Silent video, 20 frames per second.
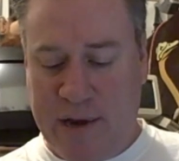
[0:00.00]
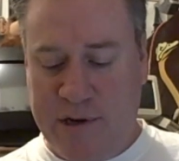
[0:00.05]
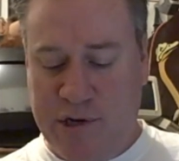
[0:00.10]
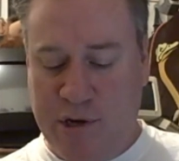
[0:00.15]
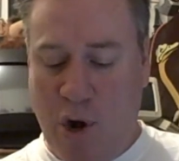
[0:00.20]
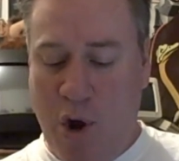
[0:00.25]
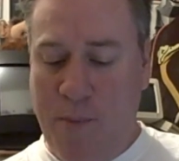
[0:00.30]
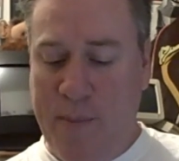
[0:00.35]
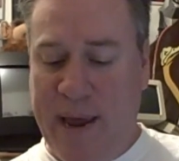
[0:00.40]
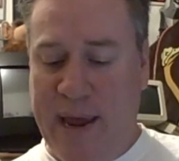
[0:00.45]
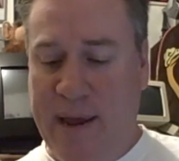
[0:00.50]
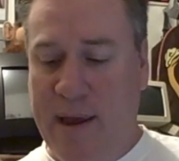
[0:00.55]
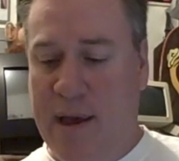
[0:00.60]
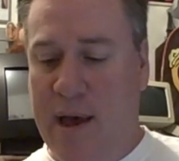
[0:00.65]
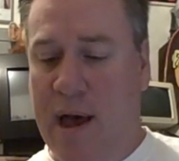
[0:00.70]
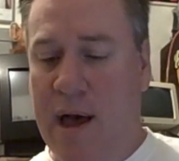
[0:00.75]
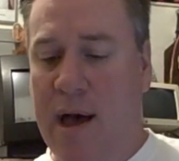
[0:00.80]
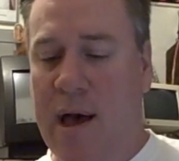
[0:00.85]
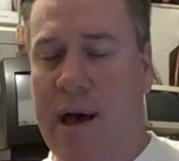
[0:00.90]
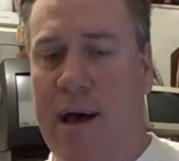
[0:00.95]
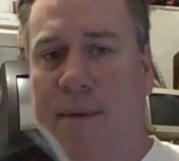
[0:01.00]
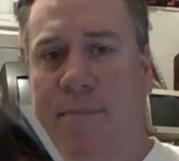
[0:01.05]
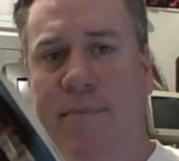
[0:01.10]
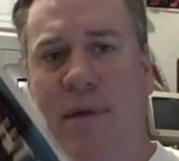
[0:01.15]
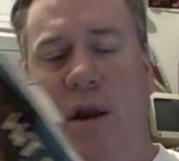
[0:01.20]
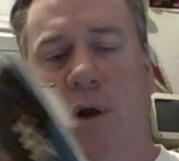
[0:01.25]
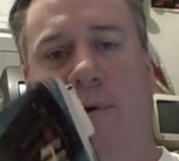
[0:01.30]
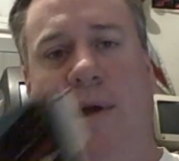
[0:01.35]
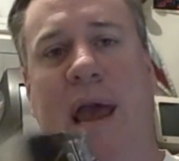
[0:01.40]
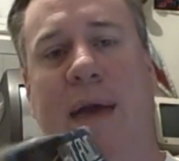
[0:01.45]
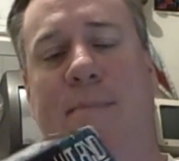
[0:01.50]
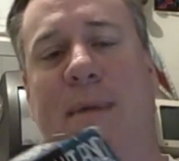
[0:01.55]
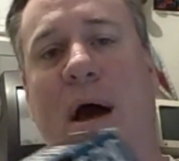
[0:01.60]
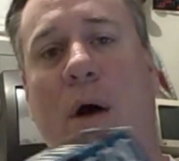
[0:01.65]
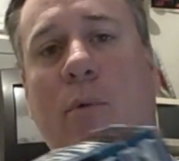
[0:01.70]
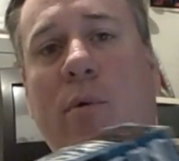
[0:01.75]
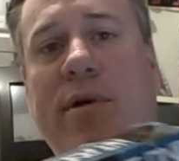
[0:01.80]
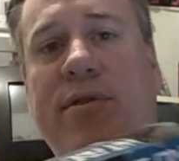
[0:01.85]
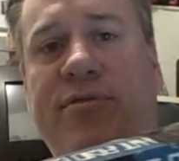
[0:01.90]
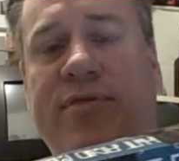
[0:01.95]
Now, Tomy, came
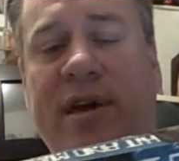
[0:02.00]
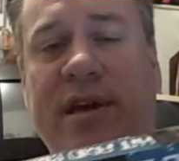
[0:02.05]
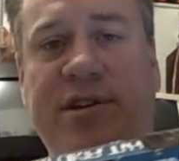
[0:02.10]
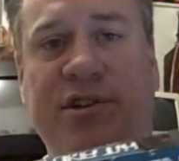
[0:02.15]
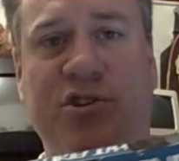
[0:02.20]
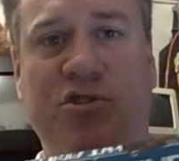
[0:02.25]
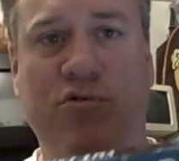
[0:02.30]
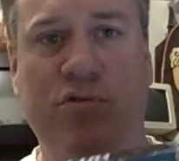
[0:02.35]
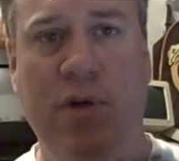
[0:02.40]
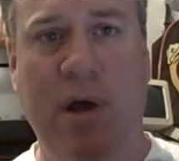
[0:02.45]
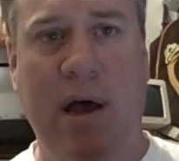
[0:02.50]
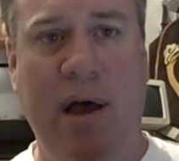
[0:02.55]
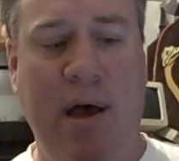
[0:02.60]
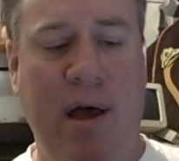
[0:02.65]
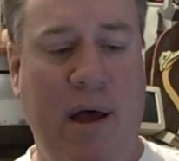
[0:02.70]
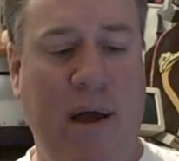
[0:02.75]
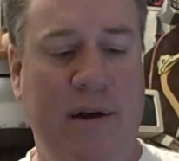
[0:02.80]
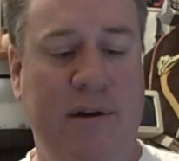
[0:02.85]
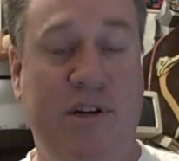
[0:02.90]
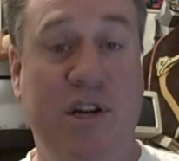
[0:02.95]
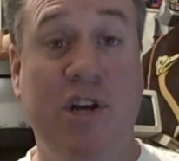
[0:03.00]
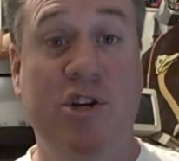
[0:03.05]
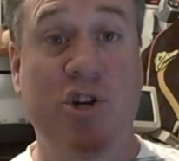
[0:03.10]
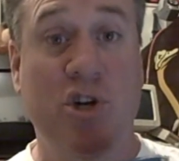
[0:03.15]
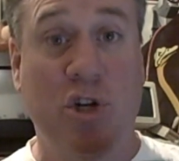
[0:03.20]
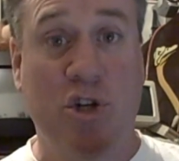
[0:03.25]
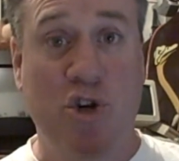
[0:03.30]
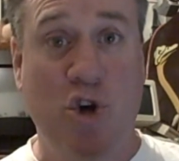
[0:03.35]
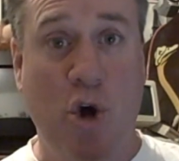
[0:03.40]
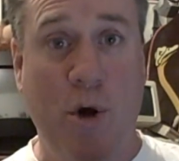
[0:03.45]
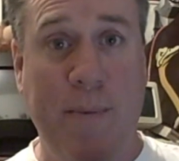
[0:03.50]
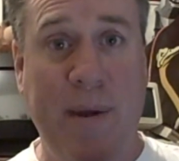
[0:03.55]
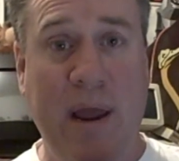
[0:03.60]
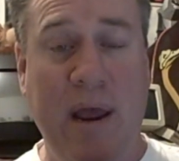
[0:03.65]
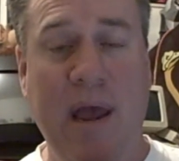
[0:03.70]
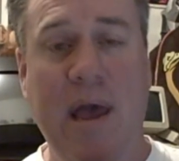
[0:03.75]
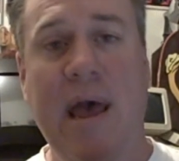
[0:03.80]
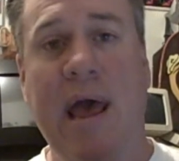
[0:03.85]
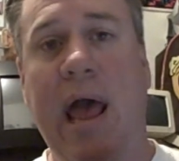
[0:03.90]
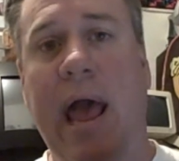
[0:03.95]
out with just Digital
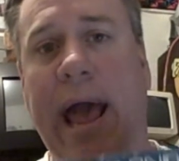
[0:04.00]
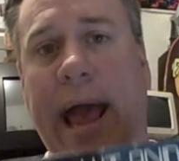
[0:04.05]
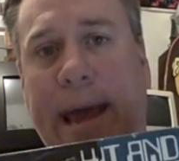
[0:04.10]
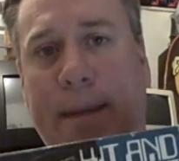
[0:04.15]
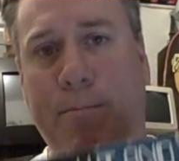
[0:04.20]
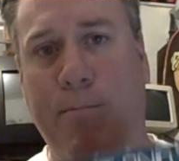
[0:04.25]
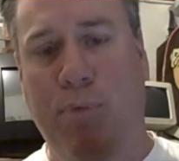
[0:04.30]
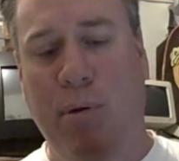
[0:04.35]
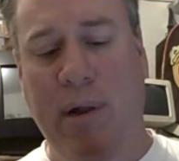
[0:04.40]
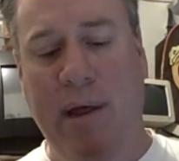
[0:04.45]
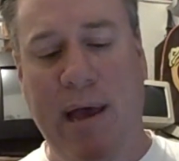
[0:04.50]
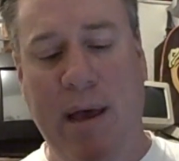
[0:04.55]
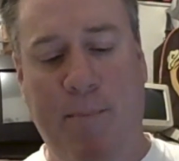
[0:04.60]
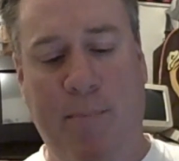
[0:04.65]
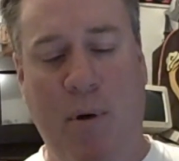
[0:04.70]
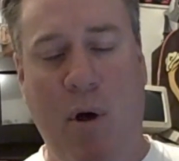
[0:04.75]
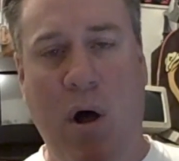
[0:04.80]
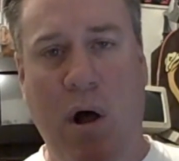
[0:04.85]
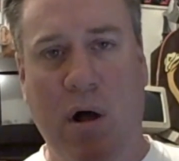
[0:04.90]
Derby and Blip,